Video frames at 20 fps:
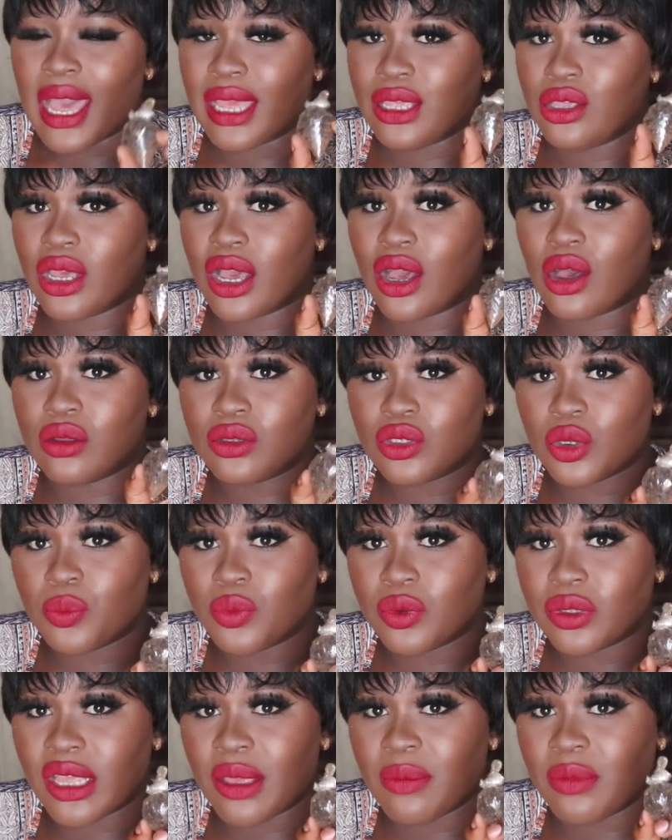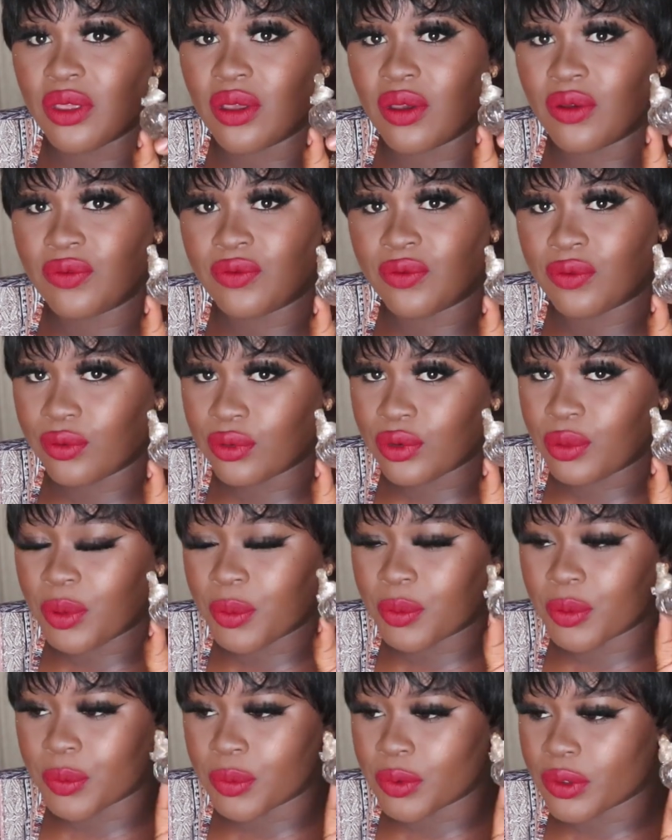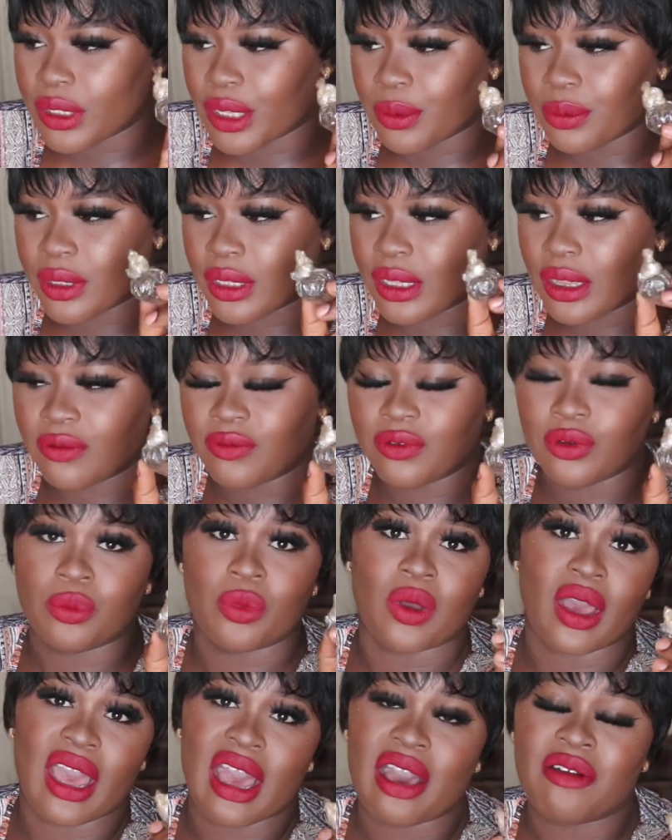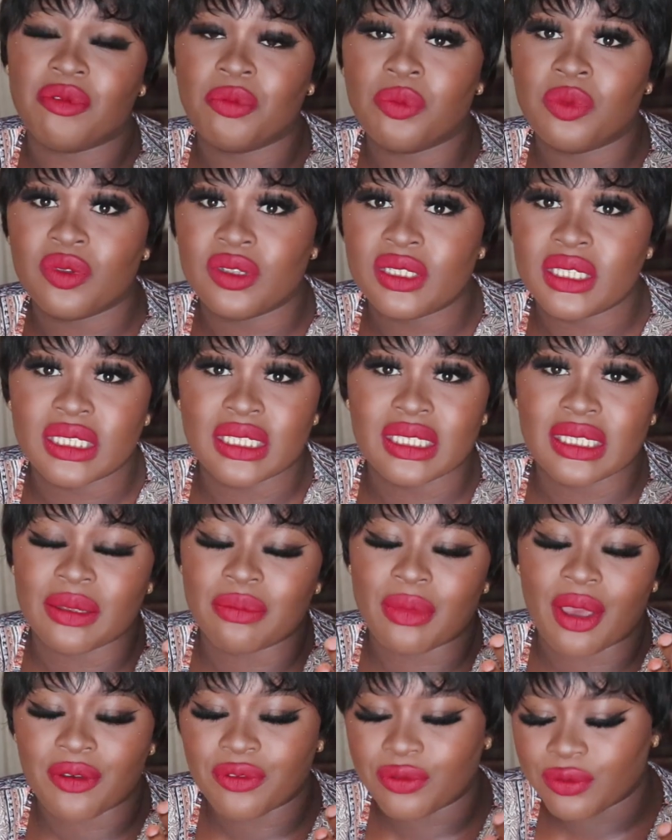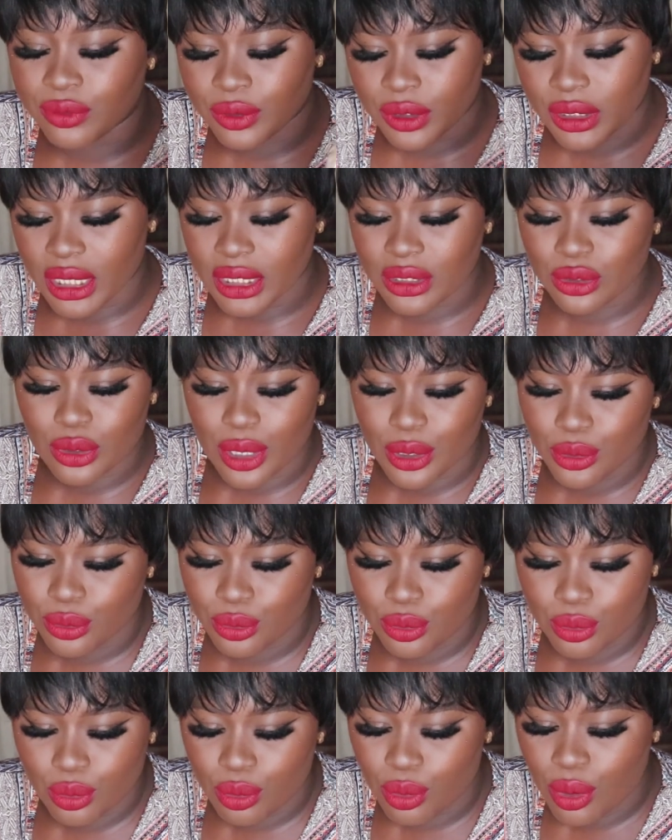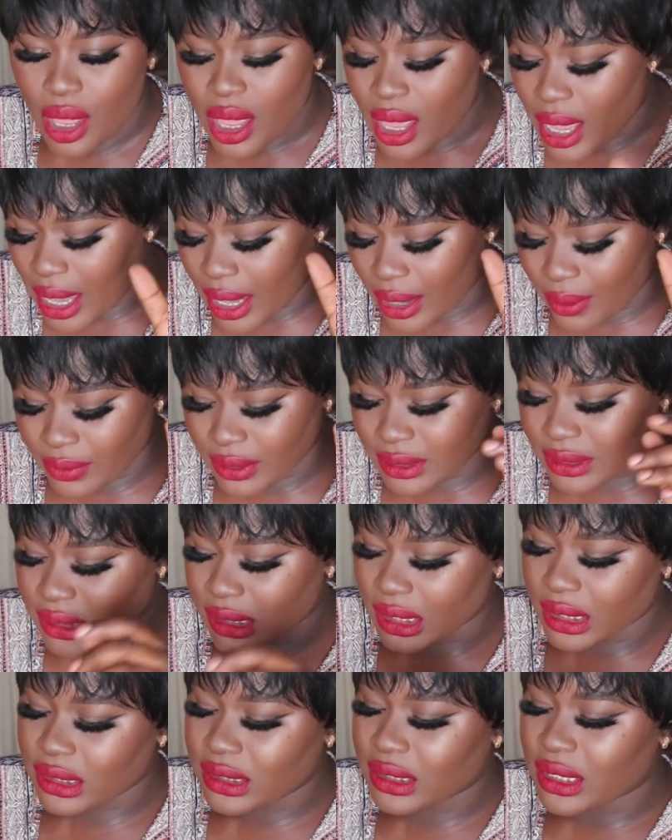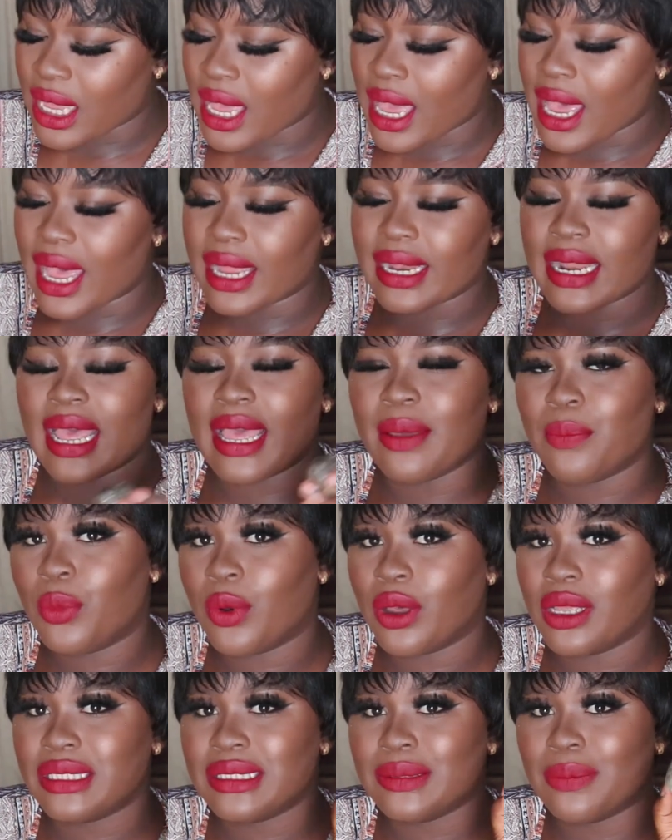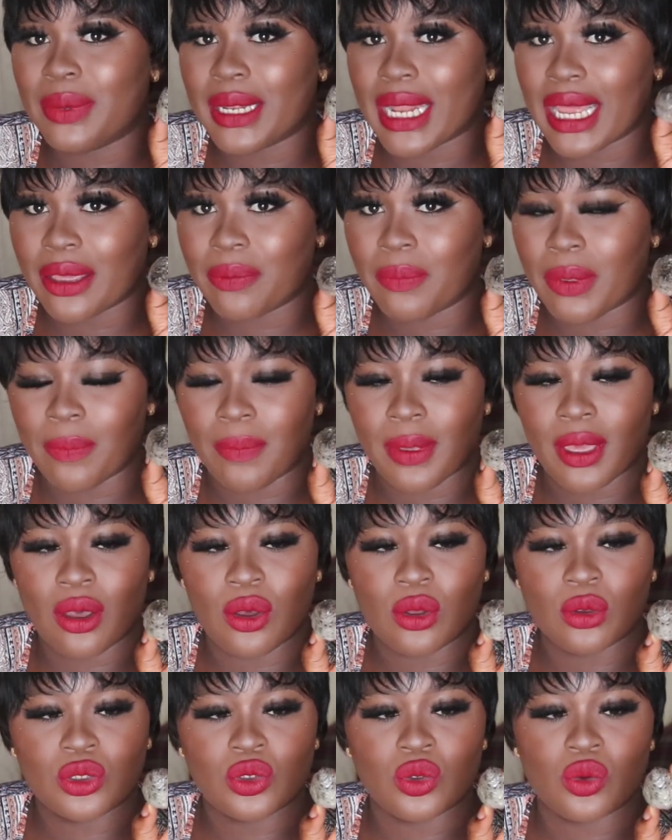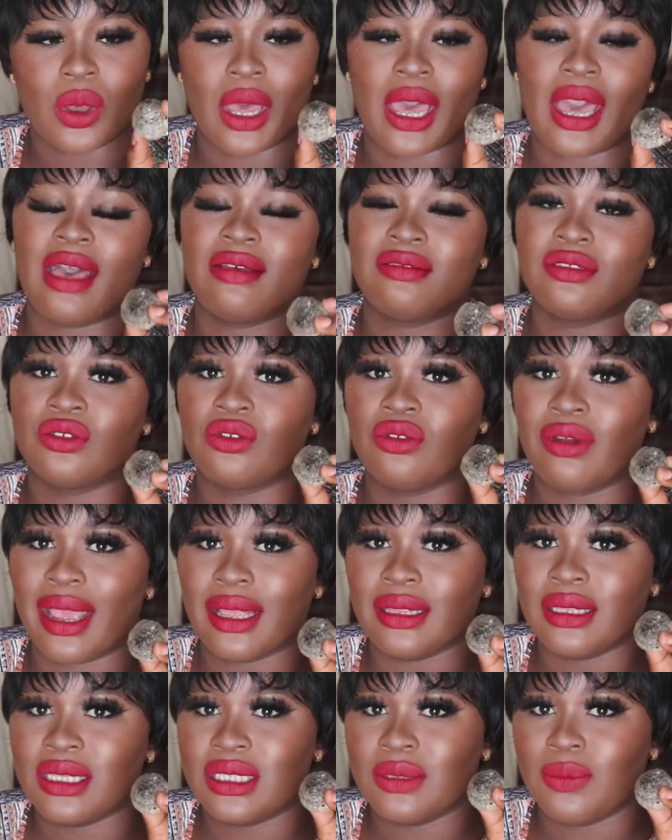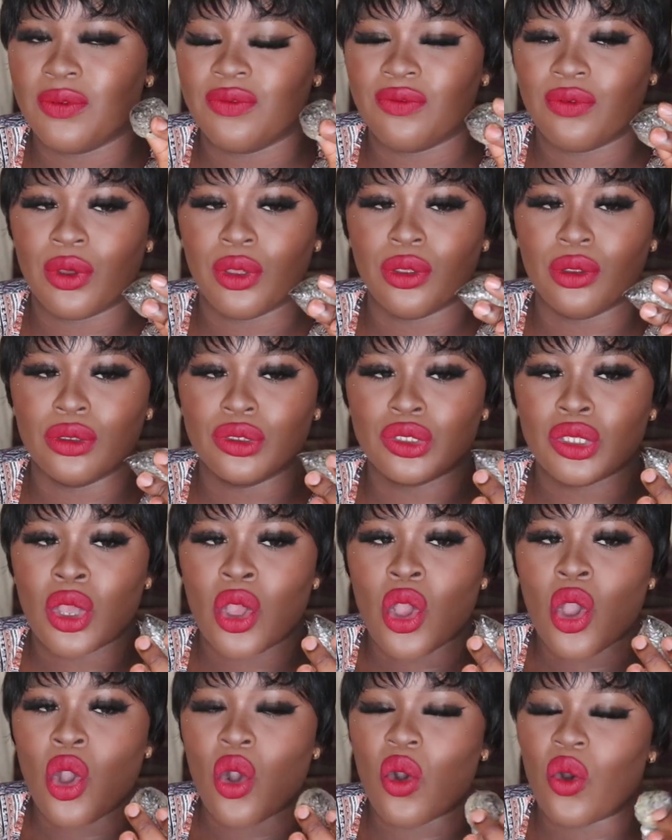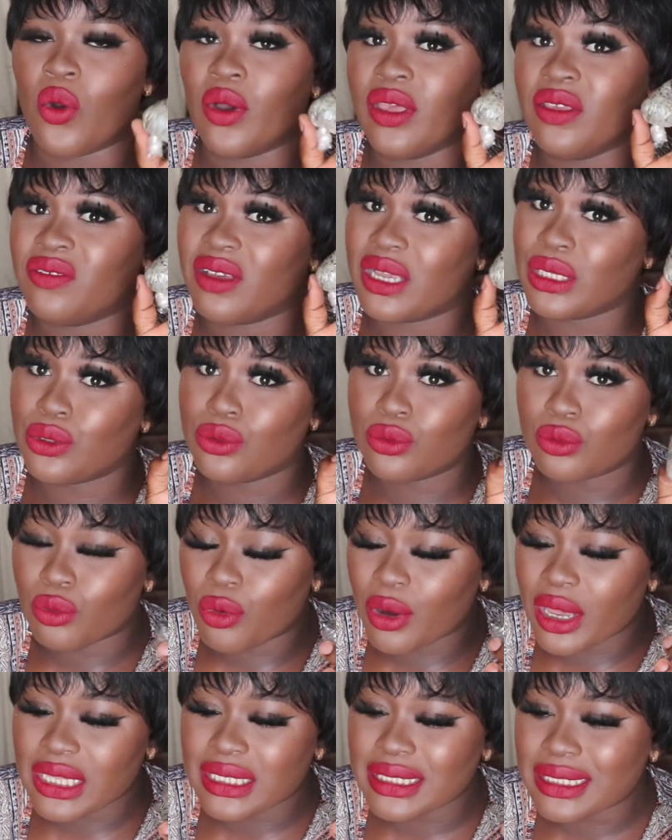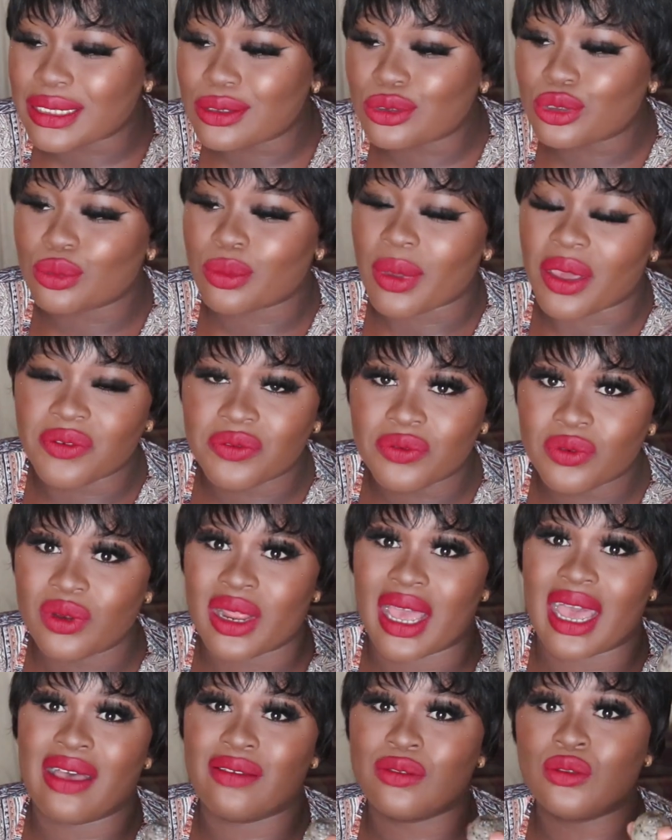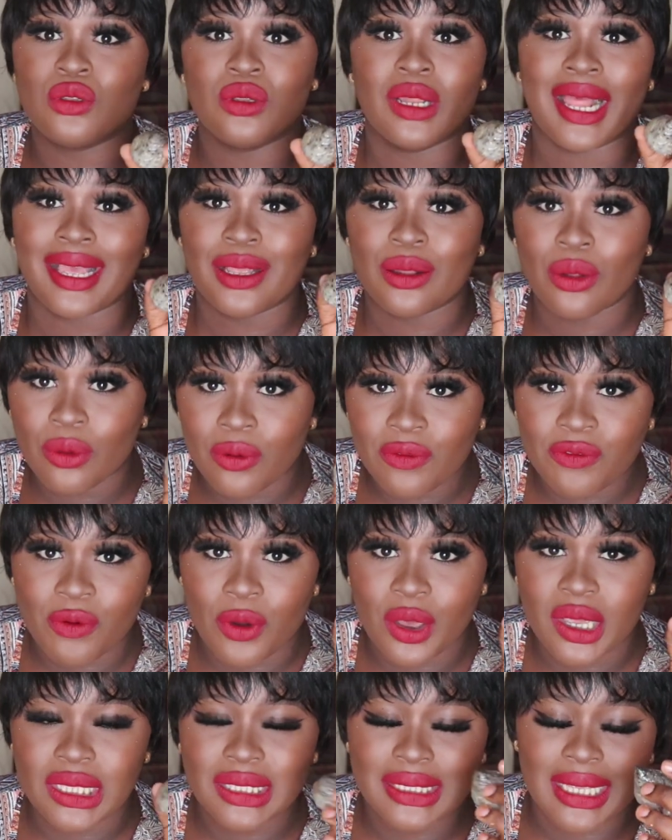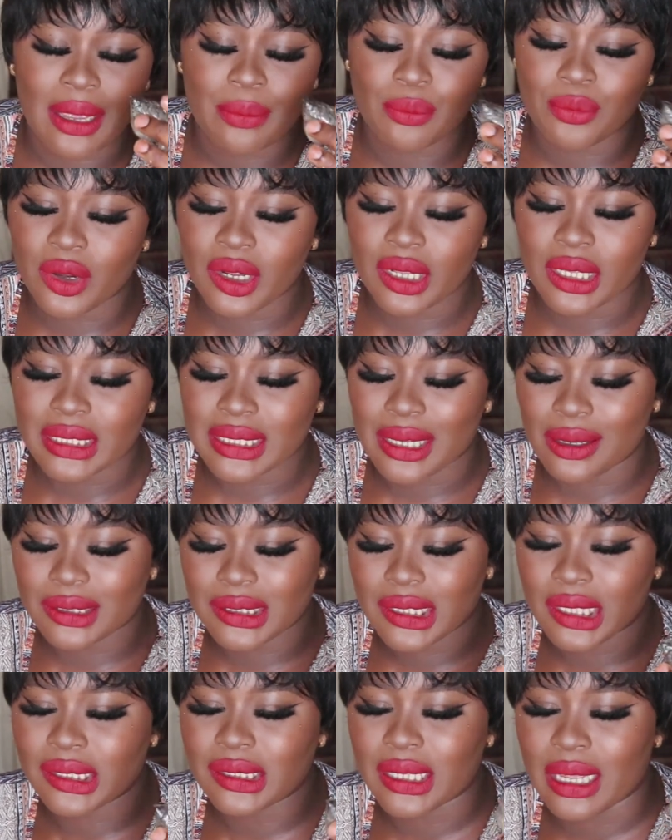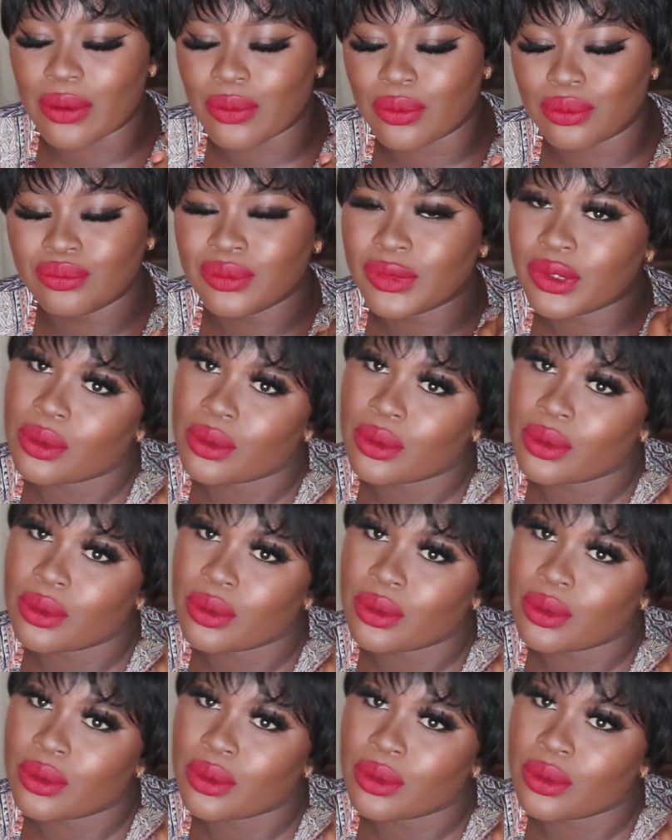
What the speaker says: You can also put them in your food. People put them in their food, but I haven't put it in my food yet, so I don't know how it tastes. And I bought black pepper also. I have to grind this before use, or if I throw it into my food, I have to like look for it and bring it out later.